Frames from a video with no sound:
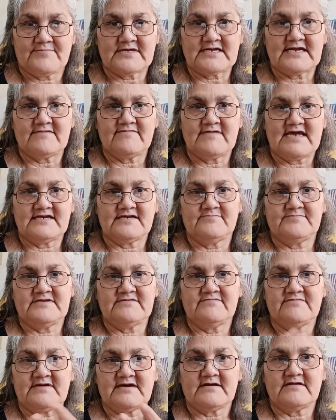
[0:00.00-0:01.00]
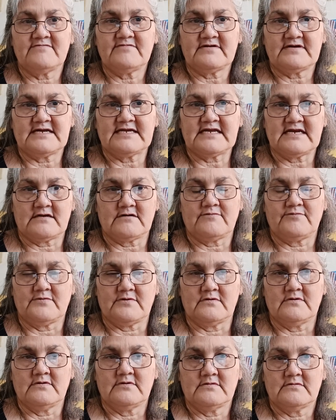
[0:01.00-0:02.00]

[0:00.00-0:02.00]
but I've had to be very, very careful.